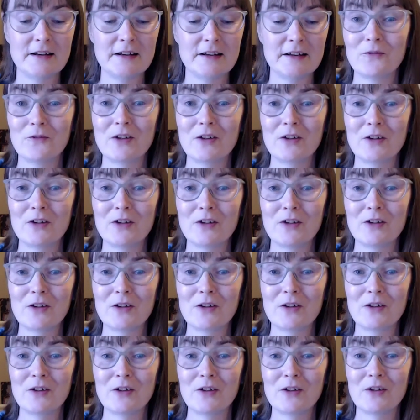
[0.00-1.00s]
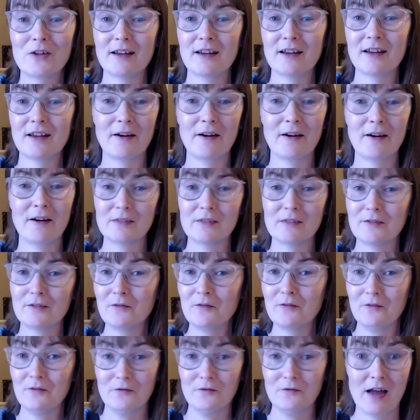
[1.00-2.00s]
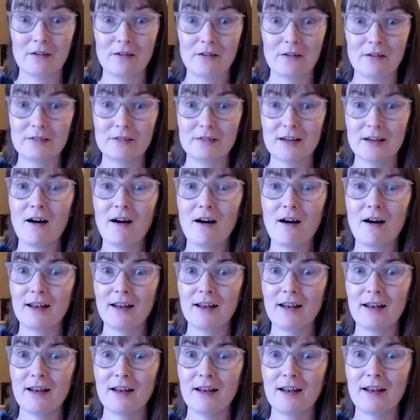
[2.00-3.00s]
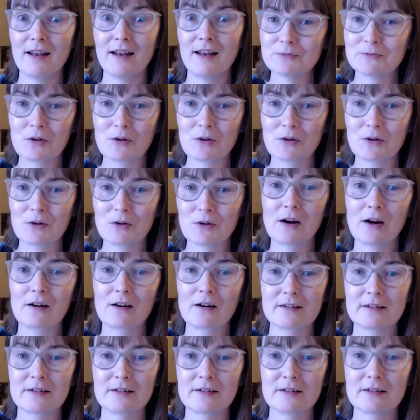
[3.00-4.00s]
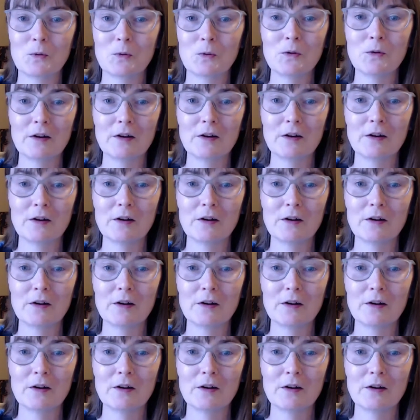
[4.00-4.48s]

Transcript: which is found in high levels in rosemary essential oil.